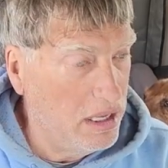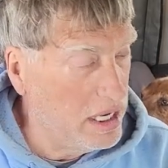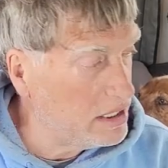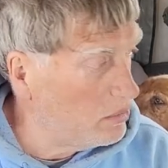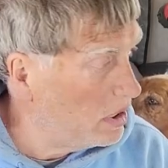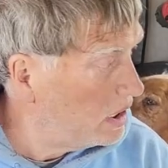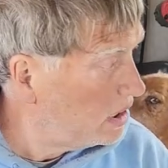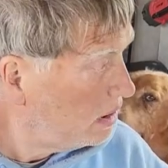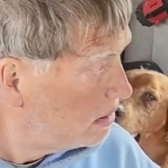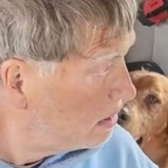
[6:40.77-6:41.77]

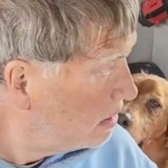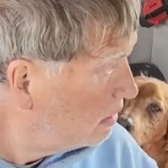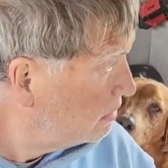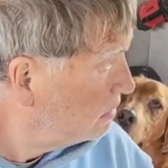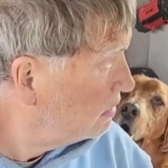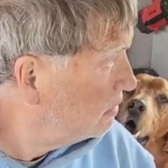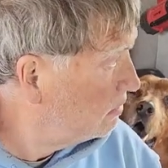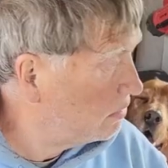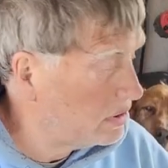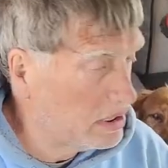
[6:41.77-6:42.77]
Anyway,
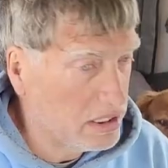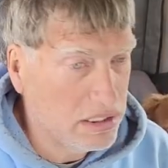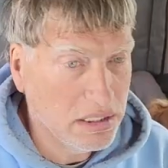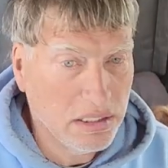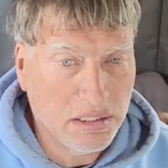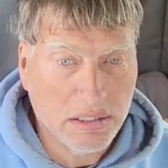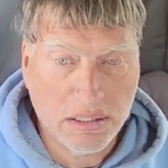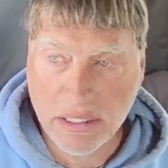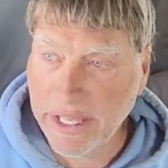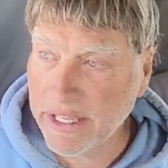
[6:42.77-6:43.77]
we're gonna
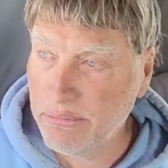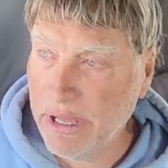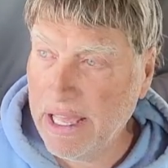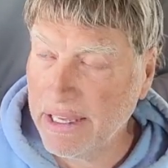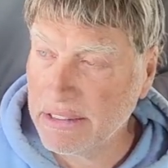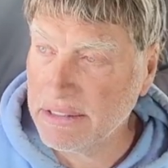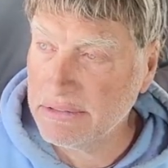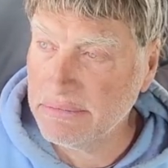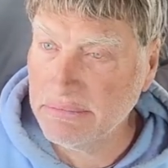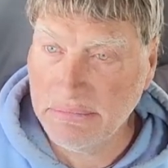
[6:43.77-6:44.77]
kick back,
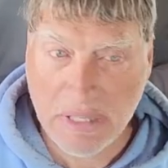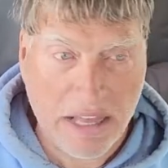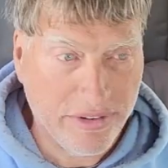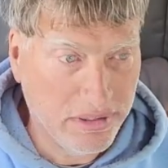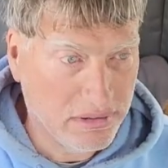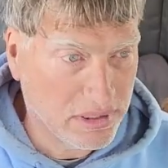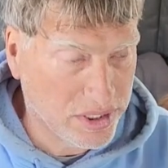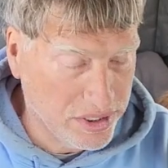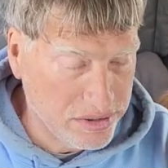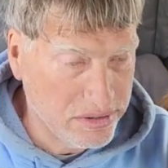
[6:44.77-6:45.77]
have a
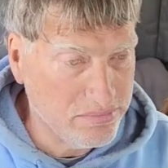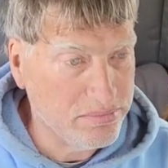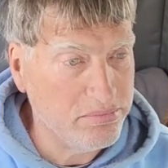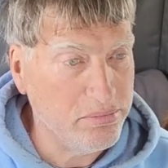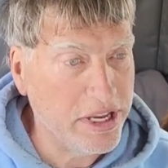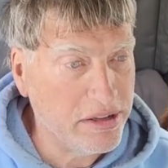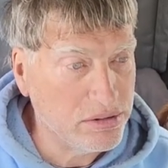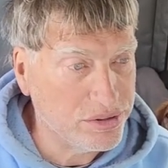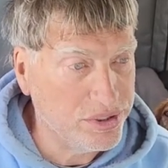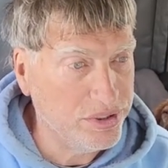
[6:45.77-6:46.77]
good meal
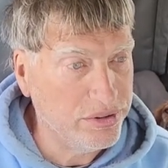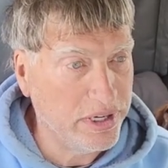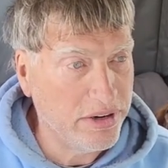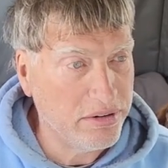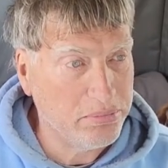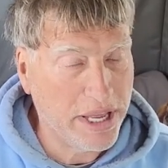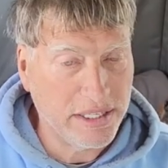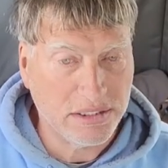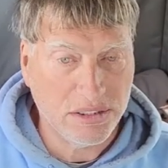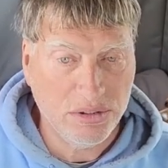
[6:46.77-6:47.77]
or two here at
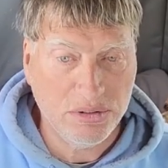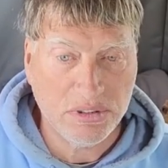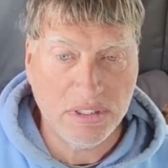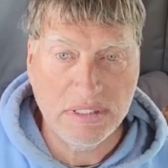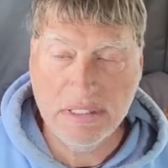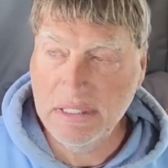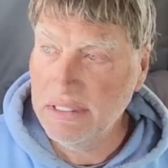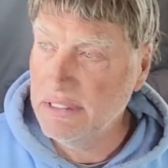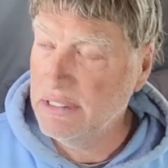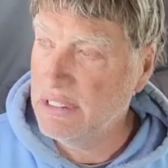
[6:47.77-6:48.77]
Peggy Sue's,
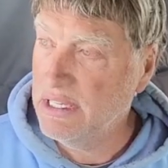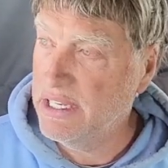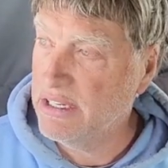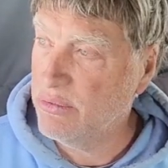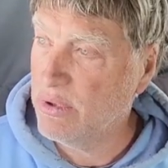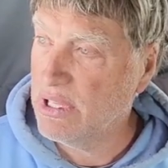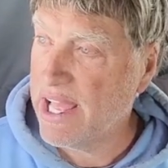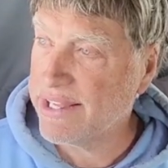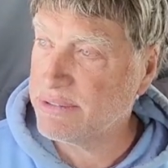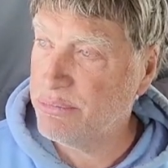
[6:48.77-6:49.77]
and
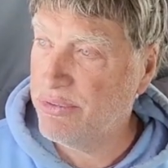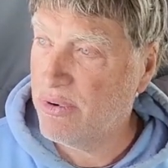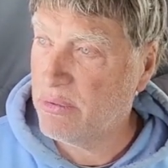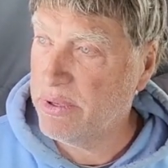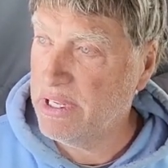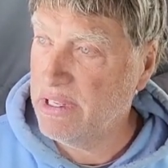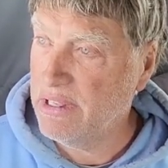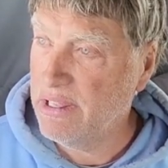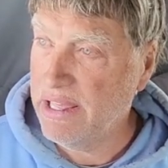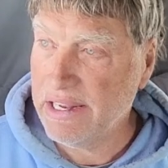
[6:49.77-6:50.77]
relax before we
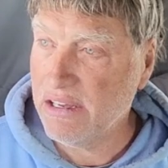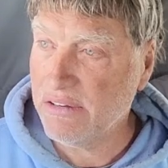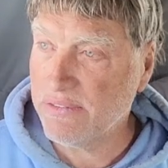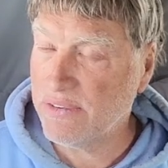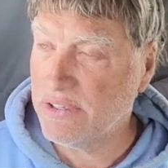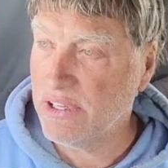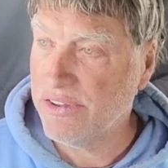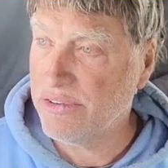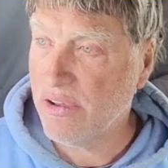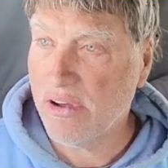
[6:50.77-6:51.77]
head out for
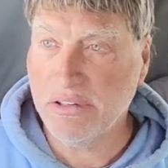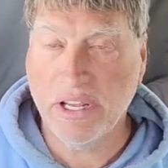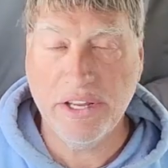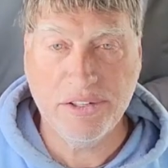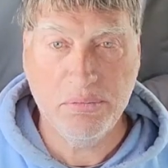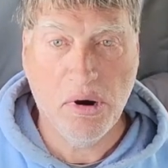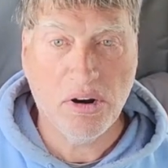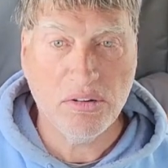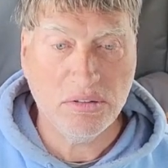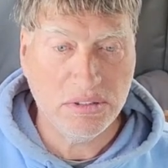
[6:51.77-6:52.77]
another long day
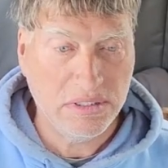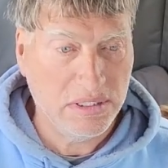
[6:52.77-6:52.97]
tomorrow,